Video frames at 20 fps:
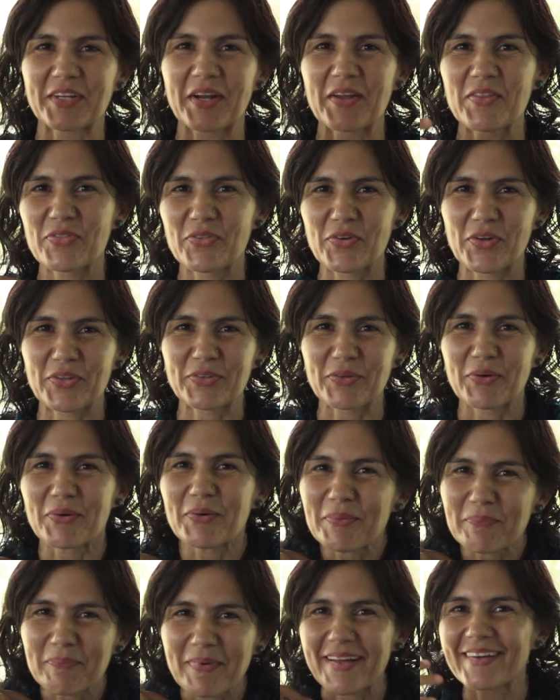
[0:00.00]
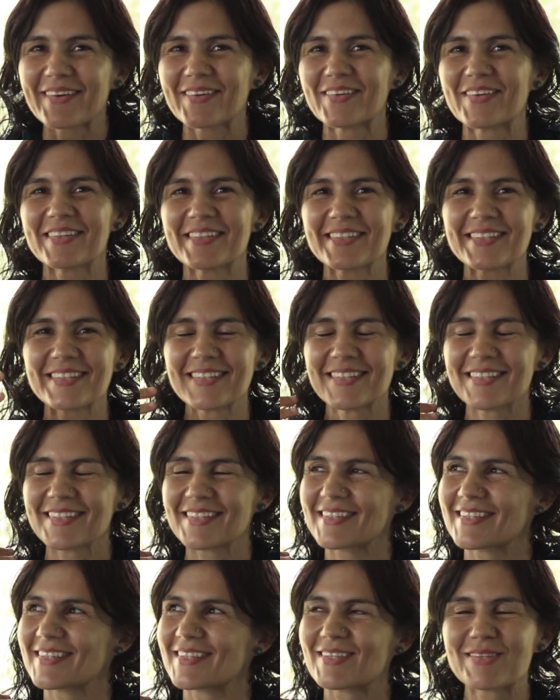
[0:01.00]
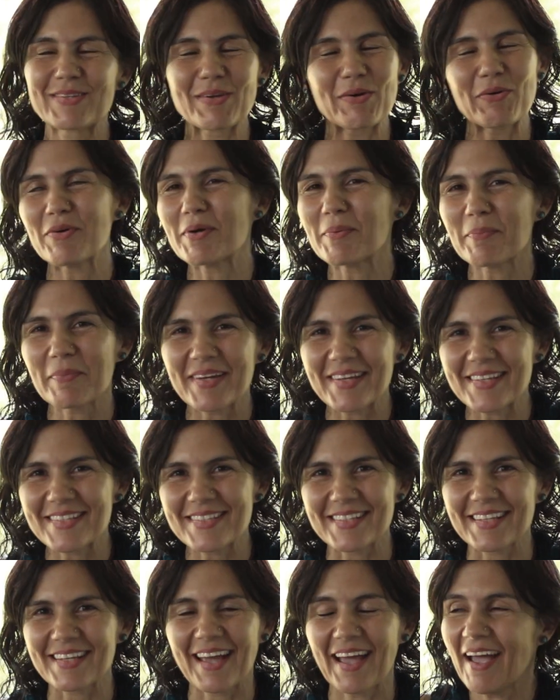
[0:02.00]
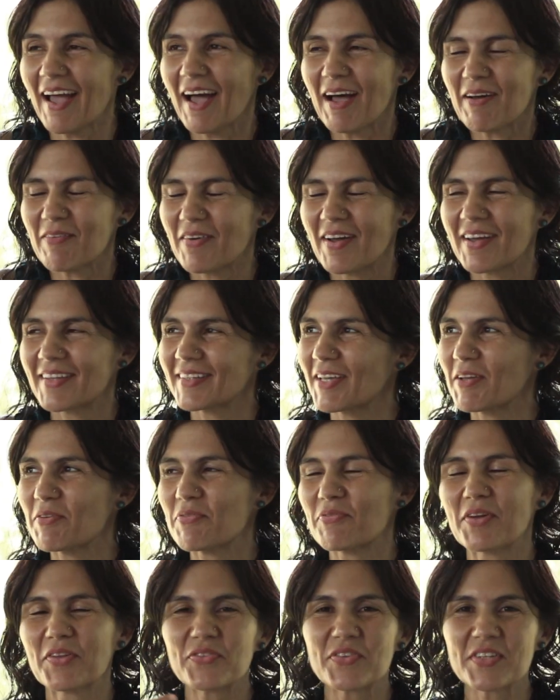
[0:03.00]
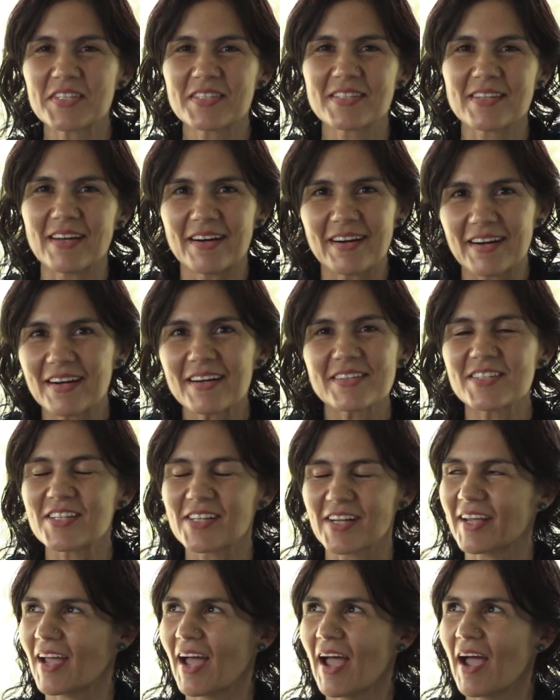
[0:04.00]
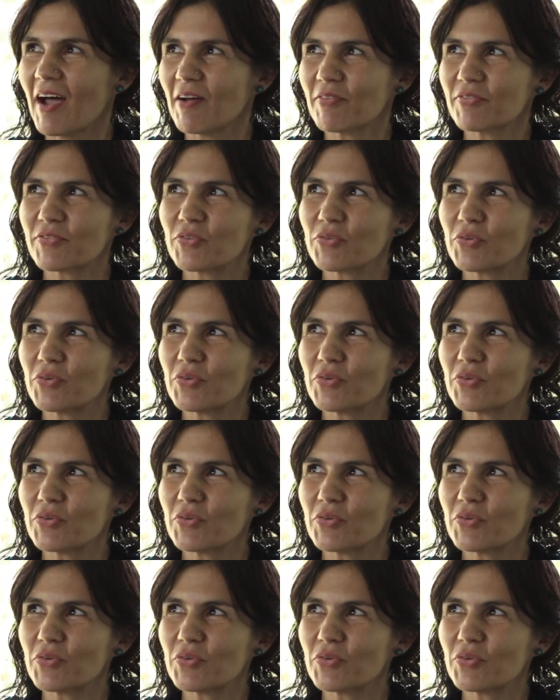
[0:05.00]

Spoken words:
I thought, oh my God, this is so amazing. And I felt this urge, like I have to